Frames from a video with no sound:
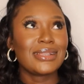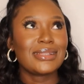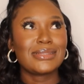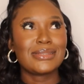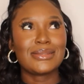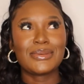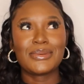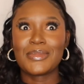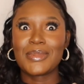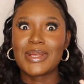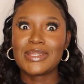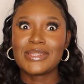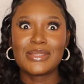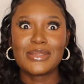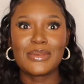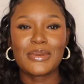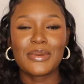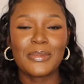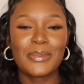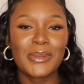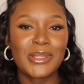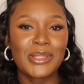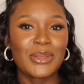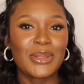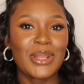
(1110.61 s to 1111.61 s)
So once you
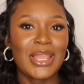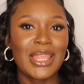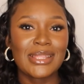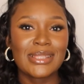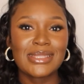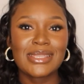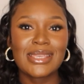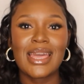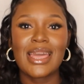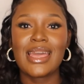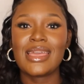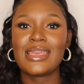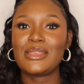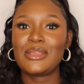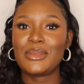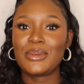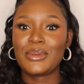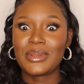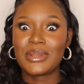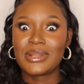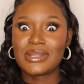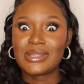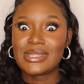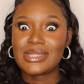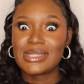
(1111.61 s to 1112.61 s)
open your letter, you're
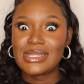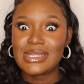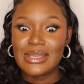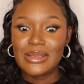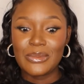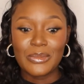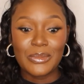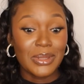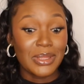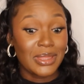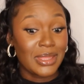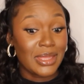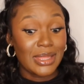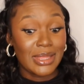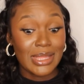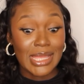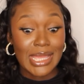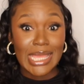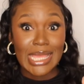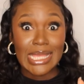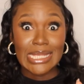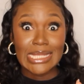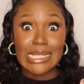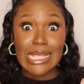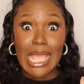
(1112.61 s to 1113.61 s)
gonna see whether there
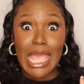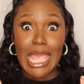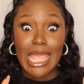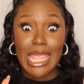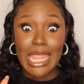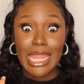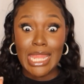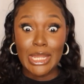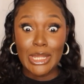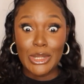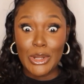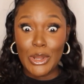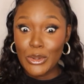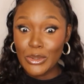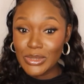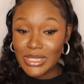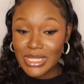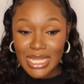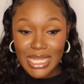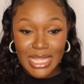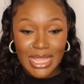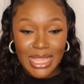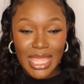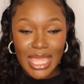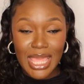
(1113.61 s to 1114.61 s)
is a note
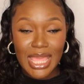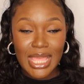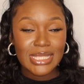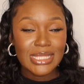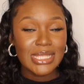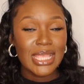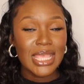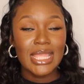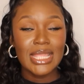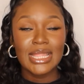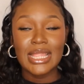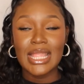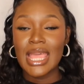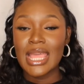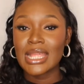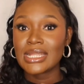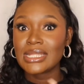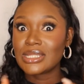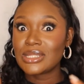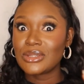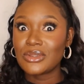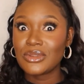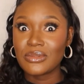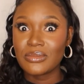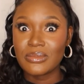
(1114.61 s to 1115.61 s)
in there saying
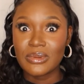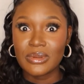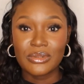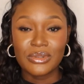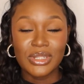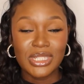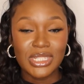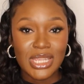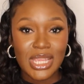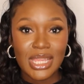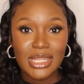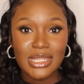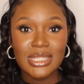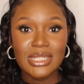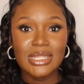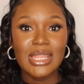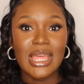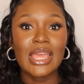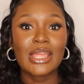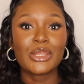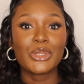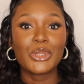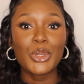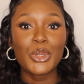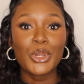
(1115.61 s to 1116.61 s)
that you've been rejected.
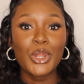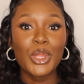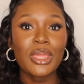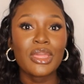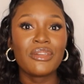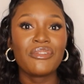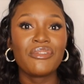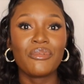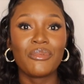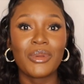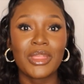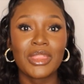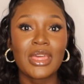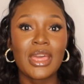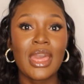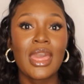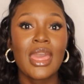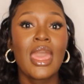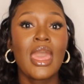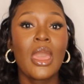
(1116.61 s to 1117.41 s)
I don't know if whether